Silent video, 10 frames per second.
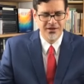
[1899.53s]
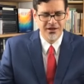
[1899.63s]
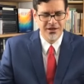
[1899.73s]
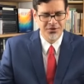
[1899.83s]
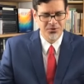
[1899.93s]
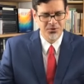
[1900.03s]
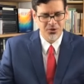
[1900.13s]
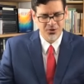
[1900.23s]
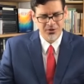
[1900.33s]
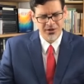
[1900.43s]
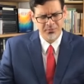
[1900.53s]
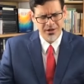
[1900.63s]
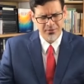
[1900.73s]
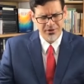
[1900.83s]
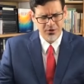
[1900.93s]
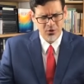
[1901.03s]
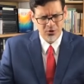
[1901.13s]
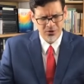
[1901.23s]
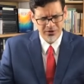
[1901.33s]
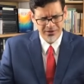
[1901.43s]
and to know that by
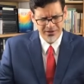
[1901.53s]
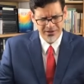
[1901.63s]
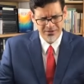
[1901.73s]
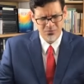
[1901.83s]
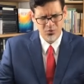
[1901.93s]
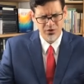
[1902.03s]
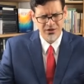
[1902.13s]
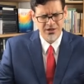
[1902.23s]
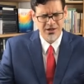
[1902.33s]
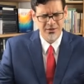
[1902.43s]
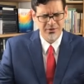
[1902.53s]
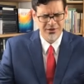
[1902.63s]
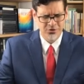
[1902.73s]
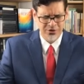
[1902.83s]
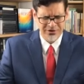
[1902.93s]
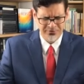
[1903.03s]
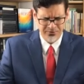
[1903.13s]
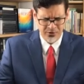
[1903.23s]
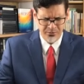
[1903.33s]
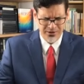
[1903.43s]
beholding him we are being
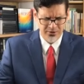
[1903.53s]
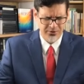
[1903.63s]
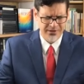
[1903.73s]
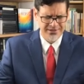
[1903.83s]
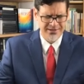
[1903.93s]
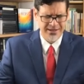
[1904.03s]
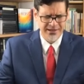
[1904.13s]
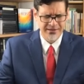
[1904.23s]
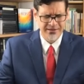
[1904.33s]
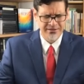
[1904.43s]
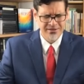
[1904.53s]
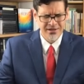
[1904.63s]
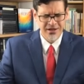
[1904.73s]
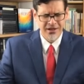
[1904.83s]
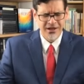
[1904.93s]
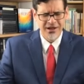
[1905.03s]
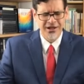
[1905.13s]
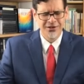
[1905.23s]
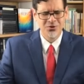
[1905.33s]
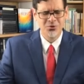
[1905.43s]
transformed into his likeness
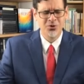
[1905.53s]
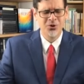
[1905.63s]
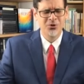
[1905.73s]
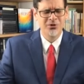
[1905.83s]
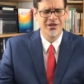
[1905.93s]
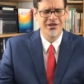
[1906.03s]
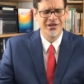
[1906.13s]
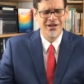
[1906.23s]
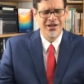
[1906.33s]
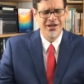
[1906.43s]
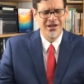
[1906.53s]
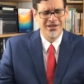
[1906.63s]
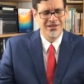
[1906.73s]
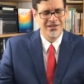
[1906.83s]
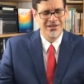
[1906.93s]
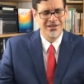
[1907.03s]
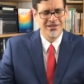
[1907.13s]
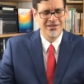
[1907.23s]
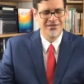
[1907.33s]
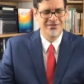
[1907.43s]
and to know that he
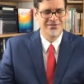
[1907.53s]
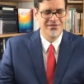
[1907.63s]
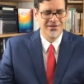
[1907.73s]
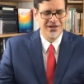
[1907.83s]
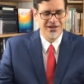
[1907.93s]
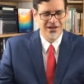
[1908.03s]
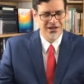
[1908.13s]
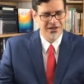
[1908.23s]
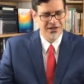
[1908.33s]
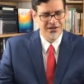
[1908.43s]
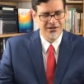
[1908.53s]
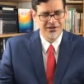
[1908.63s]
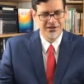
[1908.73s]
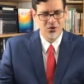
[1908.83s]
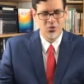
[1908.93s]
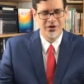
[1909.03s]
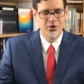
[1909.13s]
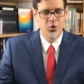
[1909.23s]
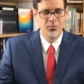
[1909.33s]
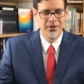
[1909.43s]
is uh, the one
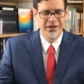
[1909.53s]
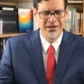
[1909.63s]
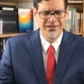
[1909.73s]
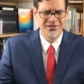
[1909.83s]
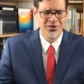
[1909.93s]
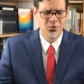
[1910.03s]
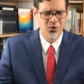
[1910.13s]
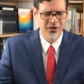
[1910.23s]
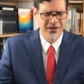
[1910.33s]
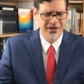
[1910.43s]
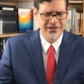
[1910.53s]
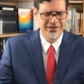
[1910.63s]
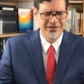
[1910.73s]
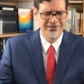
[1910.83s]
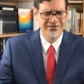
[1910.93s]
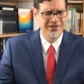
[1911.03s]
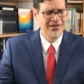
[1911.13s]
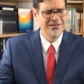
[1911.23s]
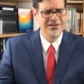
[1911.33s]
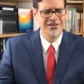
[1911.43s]
who begins the work in us
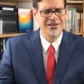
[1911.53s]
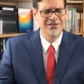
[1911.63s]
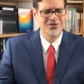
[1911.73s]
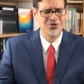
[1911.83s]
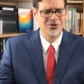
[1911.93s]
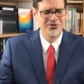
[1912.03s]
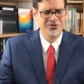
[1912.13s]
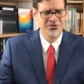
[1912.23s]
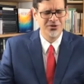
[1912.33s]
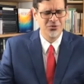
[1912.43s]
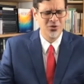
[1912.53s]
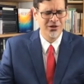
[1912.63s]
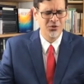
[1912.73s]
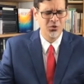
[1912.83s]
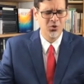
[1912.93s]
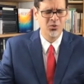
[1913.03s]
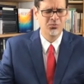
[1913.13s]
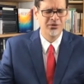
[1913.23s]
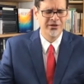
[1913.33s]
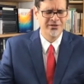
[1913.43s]
and he is also the one who
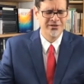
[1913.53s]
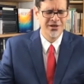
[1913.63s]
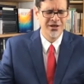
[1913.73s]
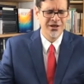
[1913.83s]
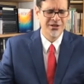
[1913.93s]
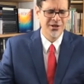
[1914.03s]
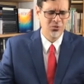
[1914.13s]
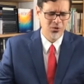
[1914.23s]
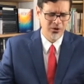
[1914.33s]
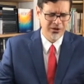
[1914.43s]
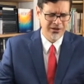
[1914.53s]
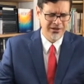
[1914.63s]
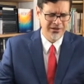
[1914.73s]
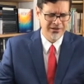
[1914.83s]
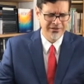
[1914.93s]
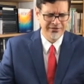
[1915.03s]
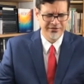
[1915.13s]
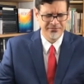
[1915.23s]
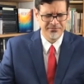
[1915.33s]
completes the work in us